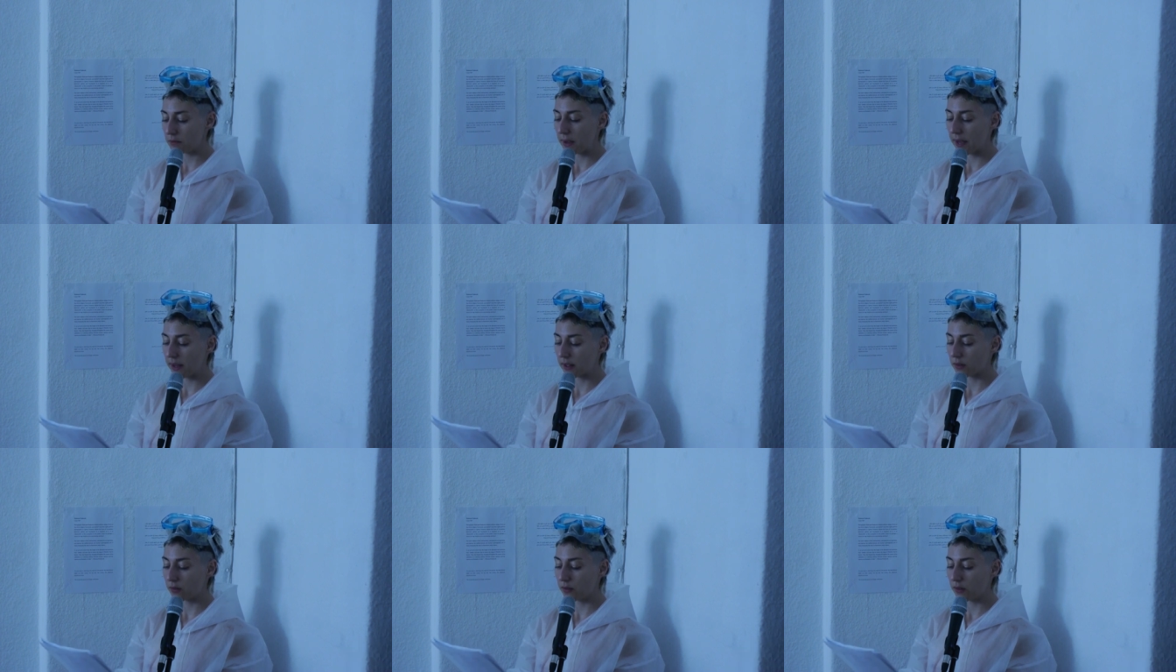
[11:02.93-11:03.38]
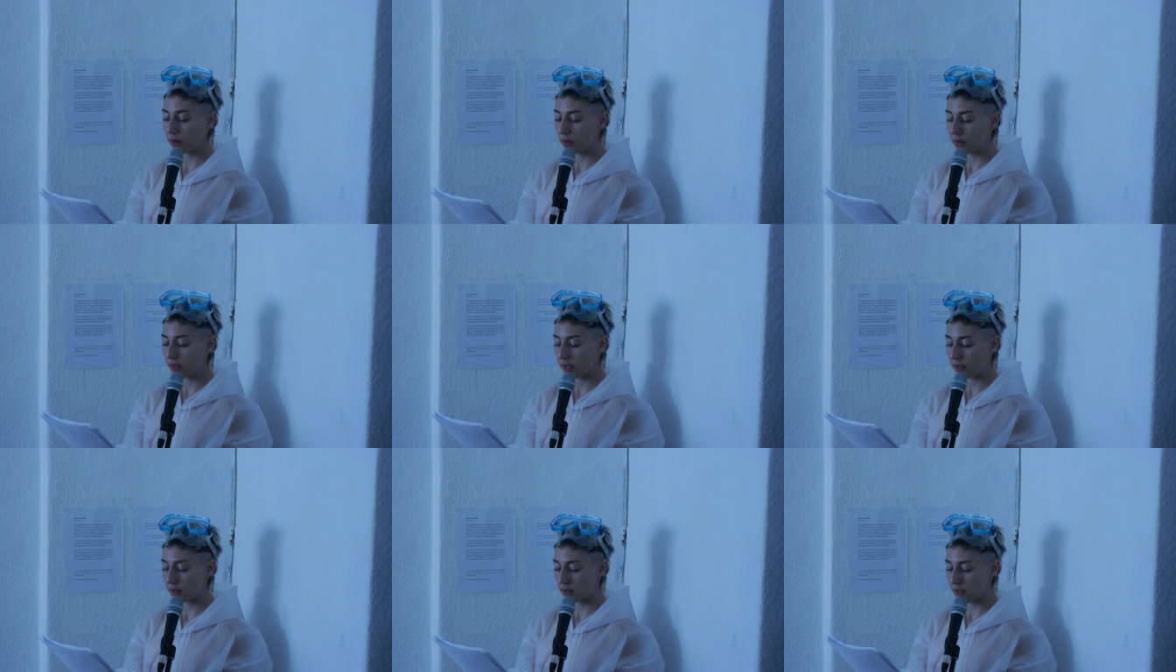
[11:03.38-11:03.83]
backed
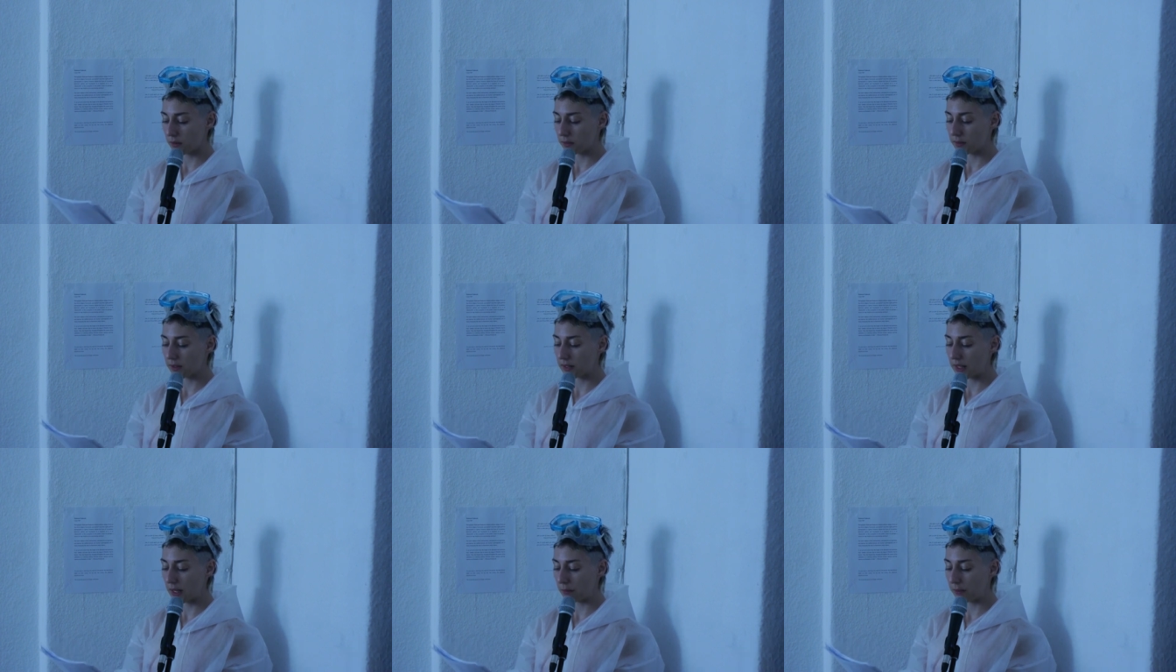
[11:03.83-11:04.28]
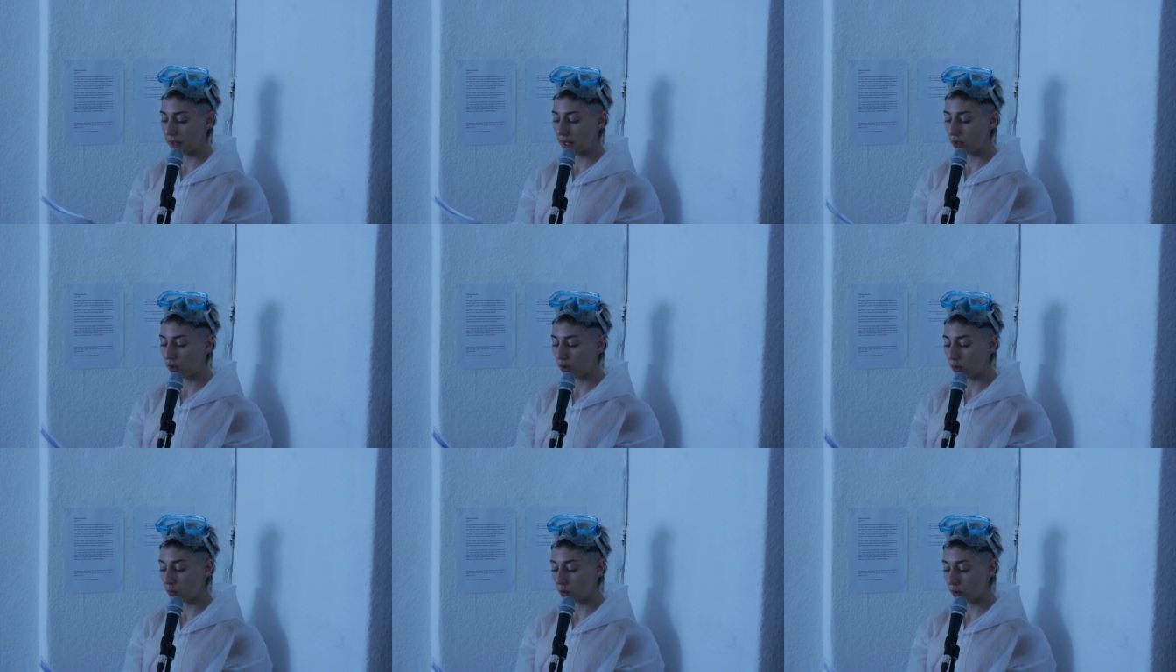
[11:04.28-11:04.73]
flirting tips that
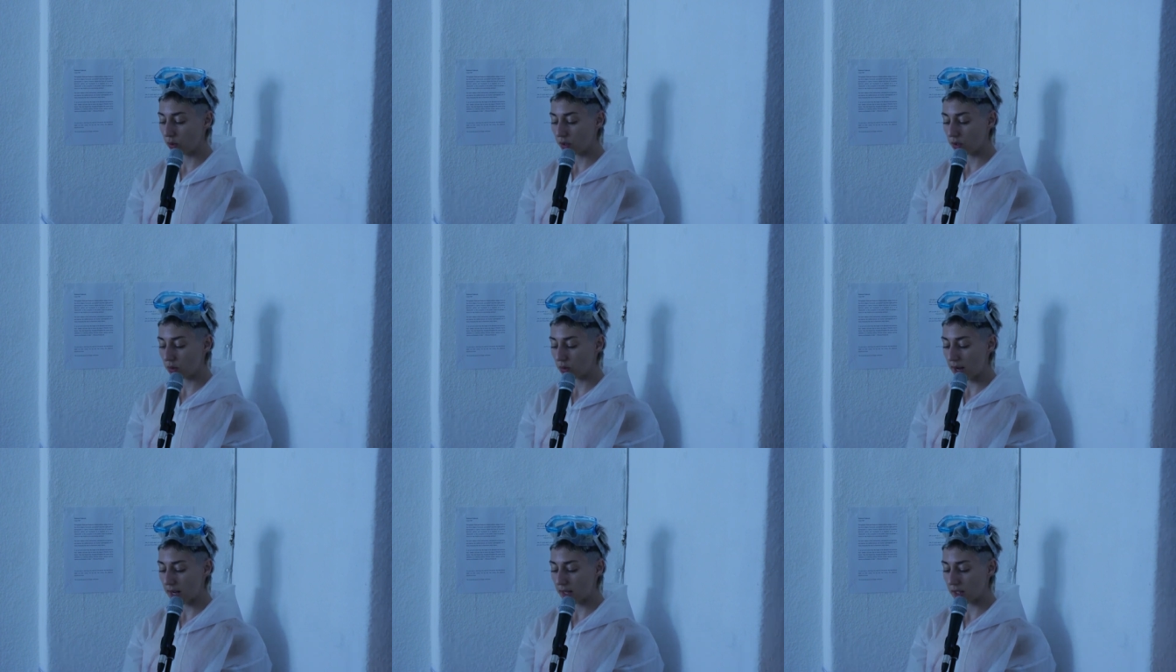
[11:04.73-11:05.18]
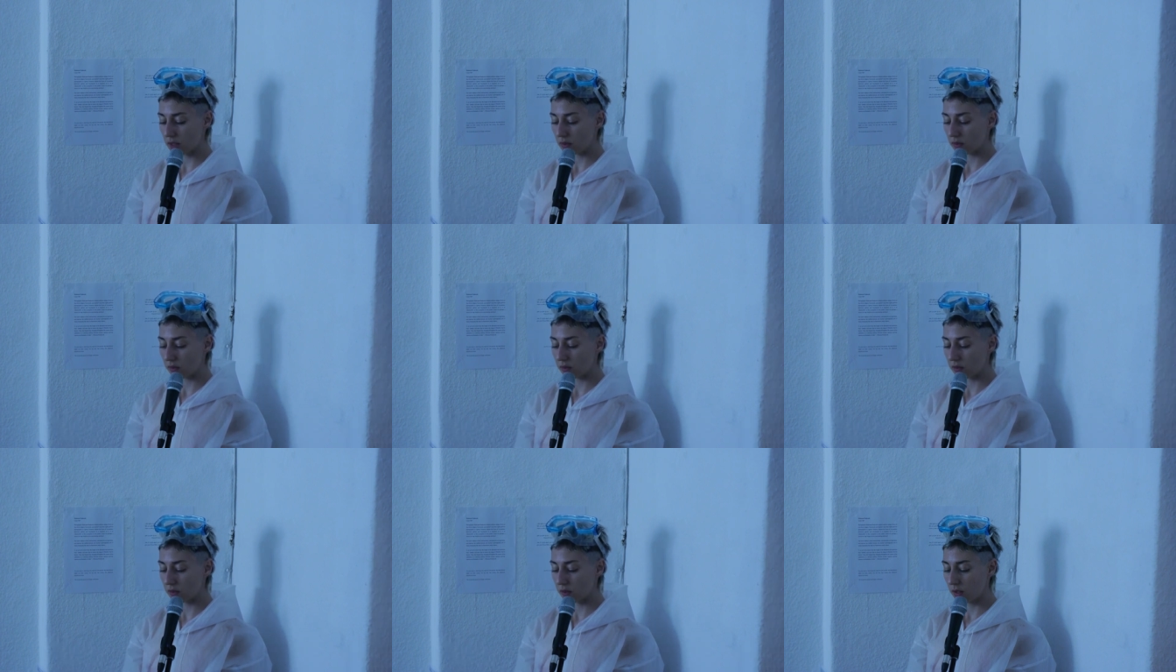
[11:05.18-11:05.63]
make you more attractive,